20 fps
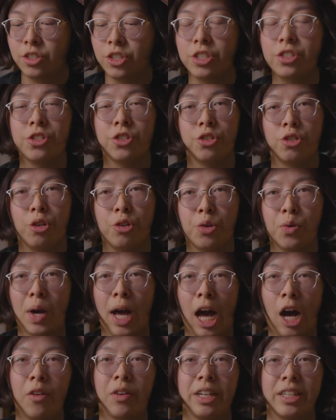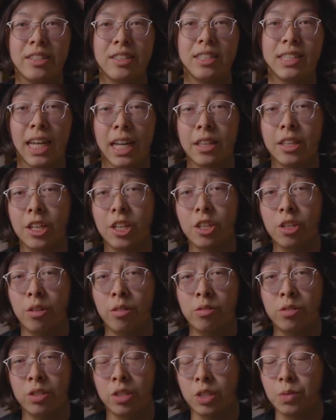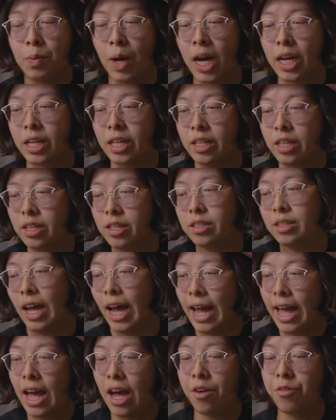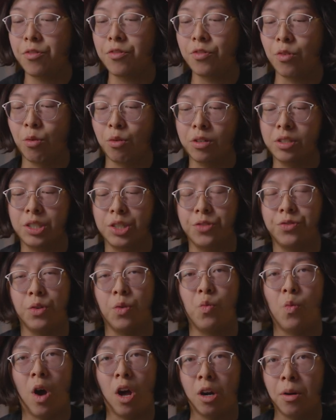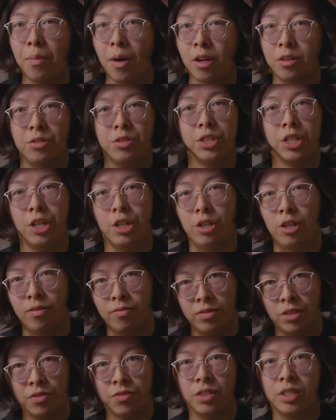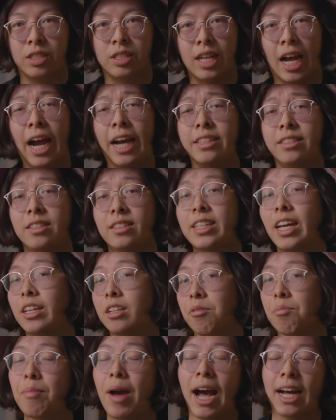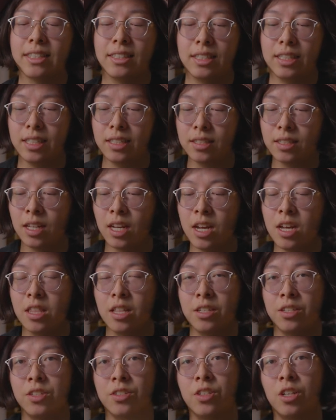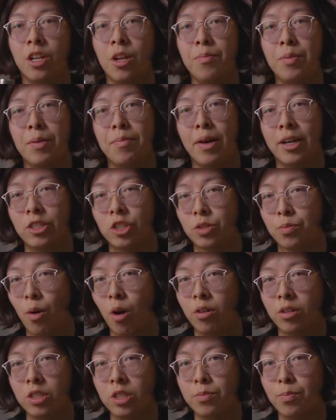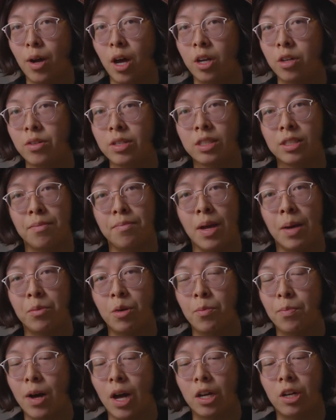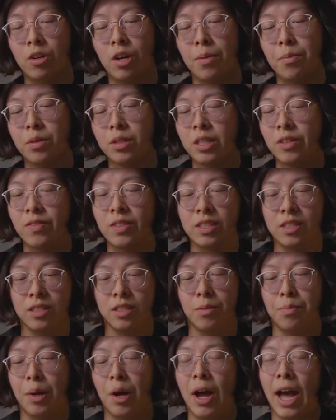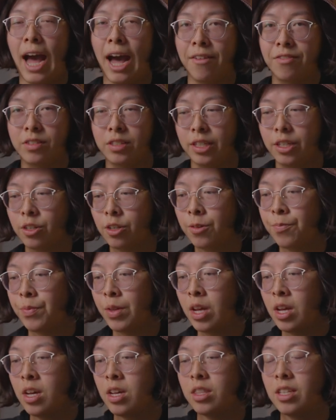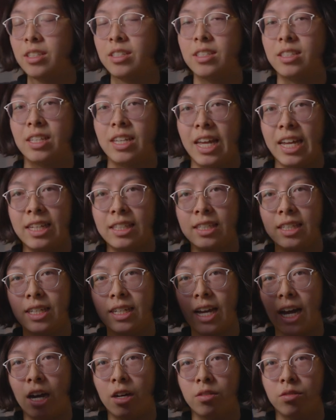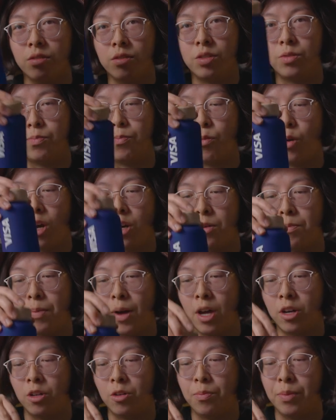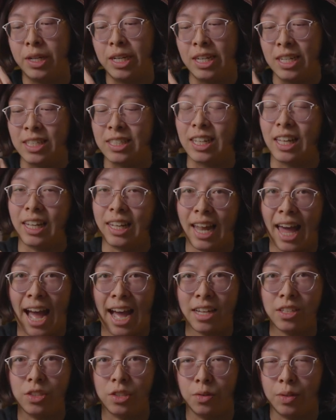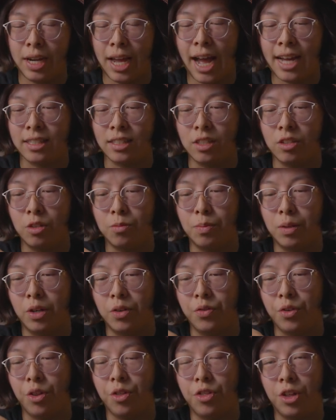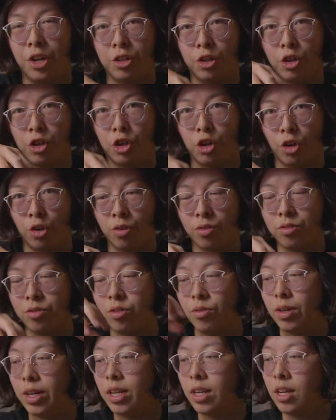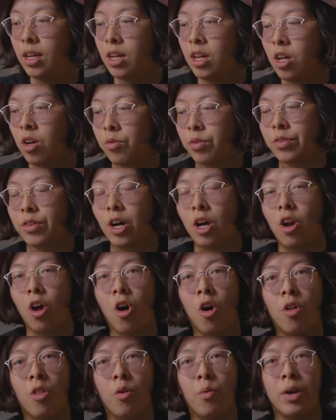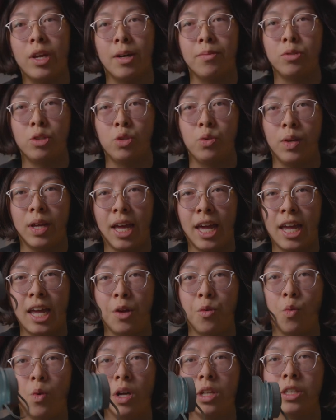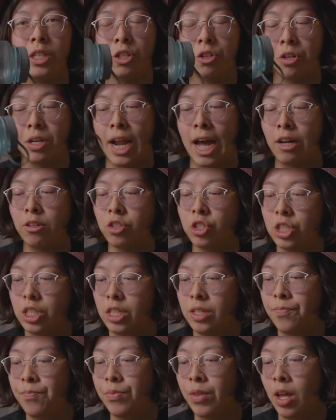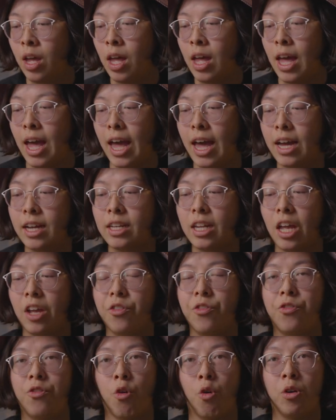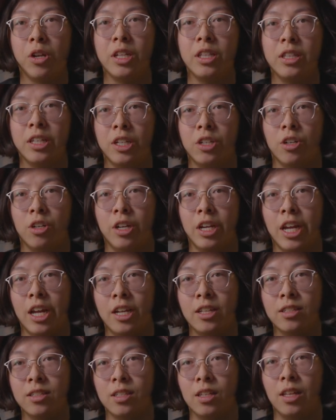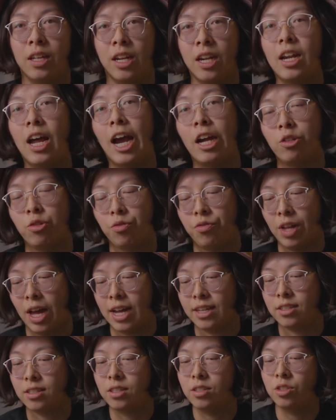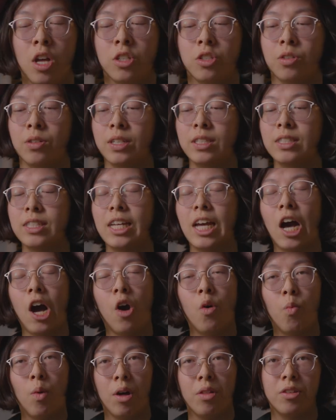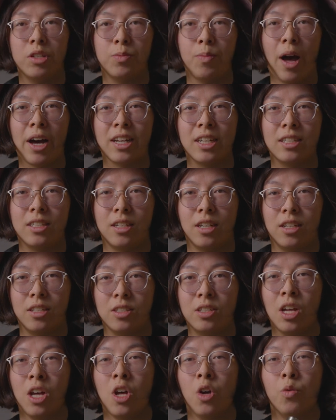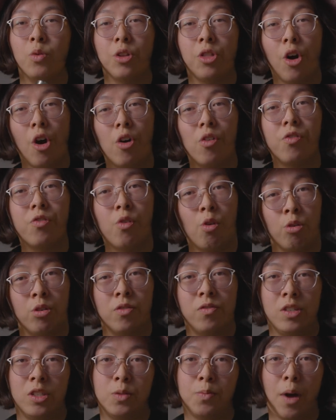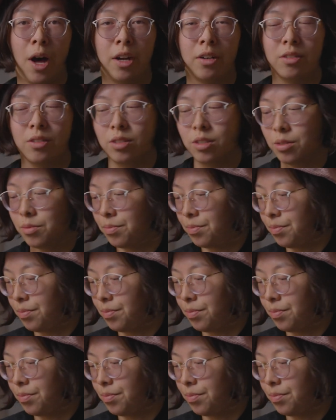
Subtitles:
Just to show you how insanely huge this pocket is, I have 4 different water bottles here of different sizes and capacities. This is gonna be my smallest bottle. It's a memo bottle. I believe this is about 1/2 liter. This is an 18-ounce water bottle, but it is glass, so it has a little bit of a thicker girth to it. We've got all the way up to a 1 liter Nalgene and a 40-liter insulated hydro flask. So let's see how well this pocket does with all 4 of these bottles.